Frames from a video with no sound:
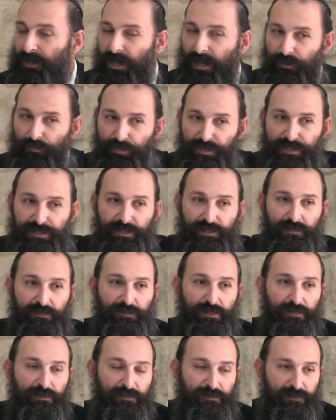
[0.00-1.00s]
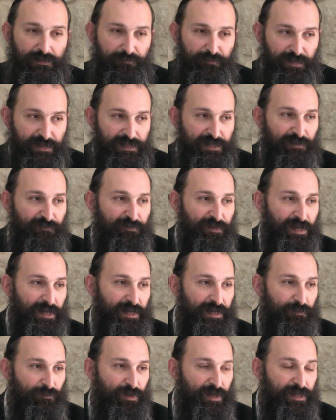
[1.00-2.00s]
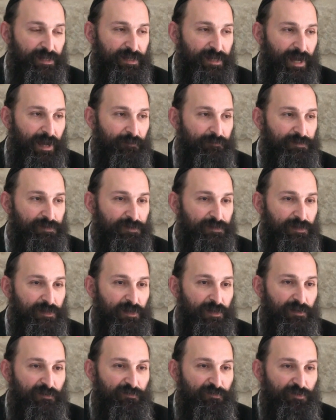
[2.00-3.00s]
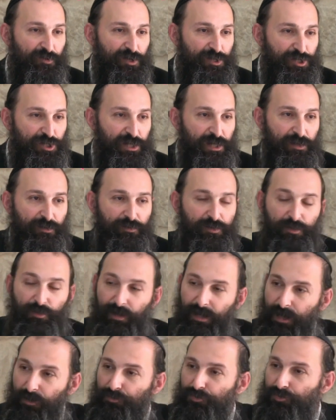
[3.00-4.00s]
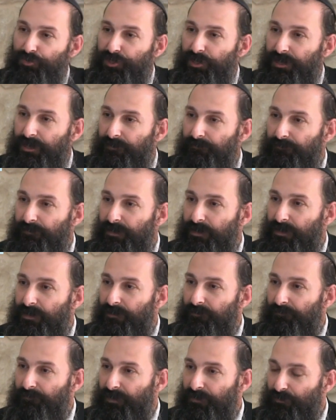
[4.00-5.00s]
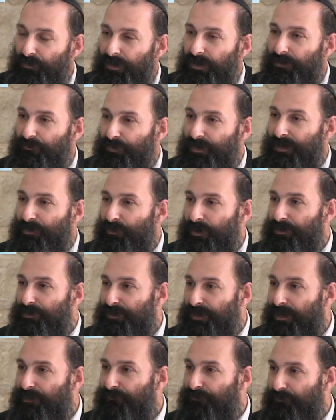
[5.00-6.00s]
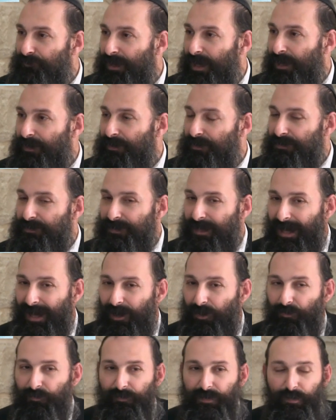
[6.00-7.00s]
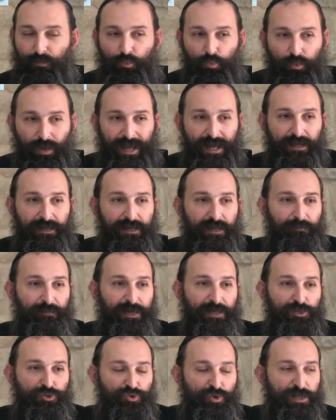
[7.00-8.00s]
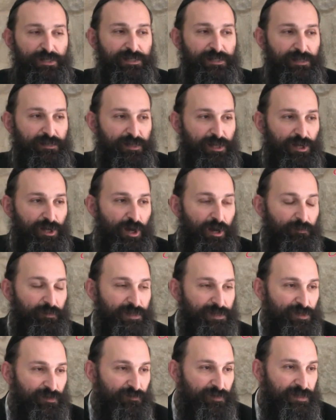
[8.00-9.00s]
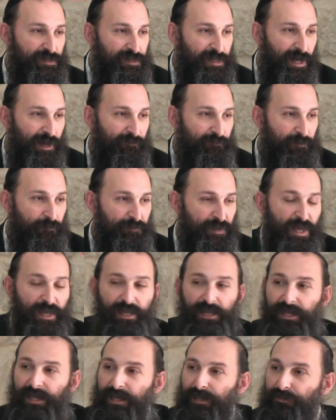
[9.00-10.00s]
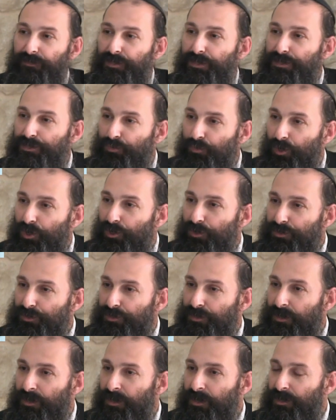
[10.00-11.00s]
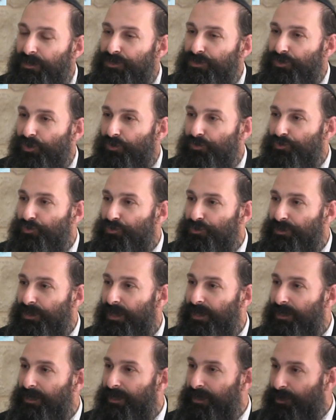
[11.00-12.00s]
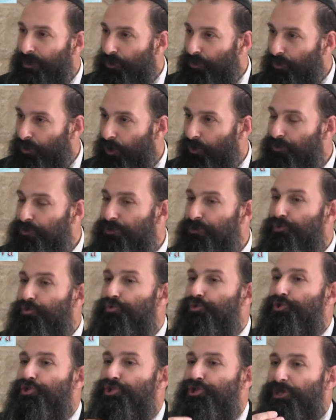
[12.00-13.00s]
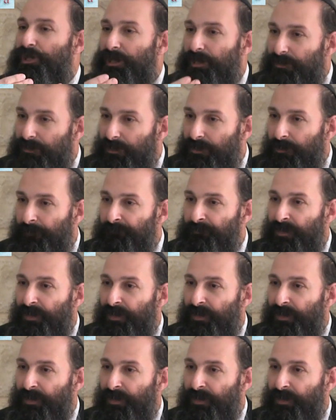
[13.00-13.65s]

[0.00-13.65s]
And we see that specifically when it comes for a cheater, you're allowed to cheat him. But what I really want to take from that is when am I dressing the garments of Esav in this world, so to say, in quotes, to cheat